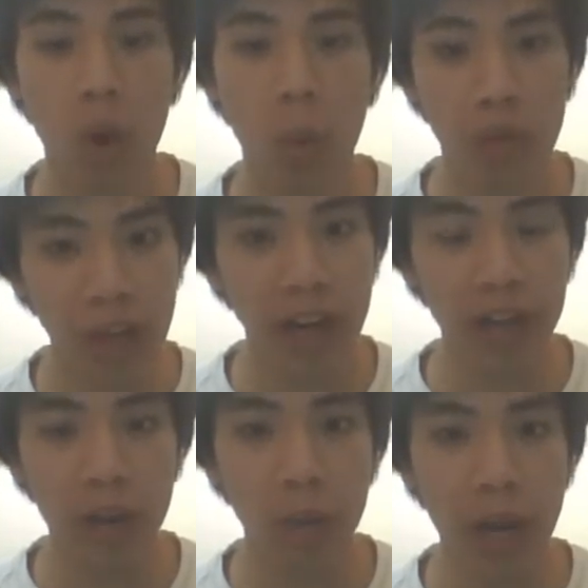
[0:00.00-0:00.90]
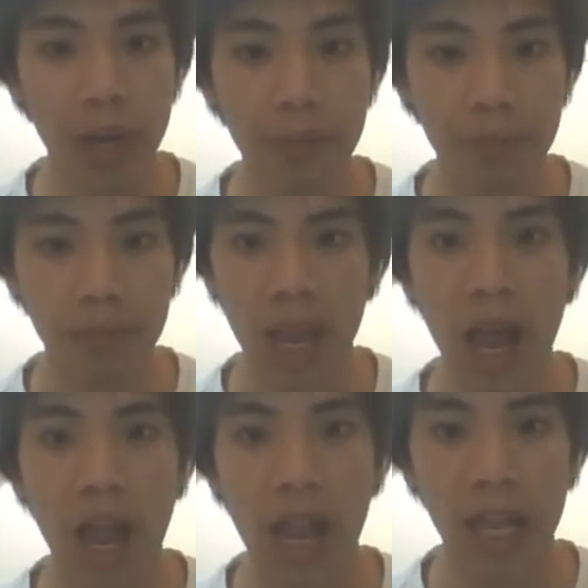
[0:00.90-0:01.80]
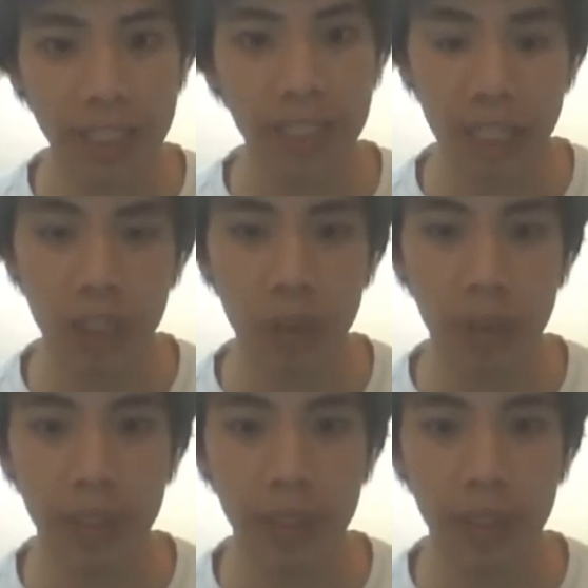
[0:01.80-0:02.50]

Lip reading: With that out of the way, let's get to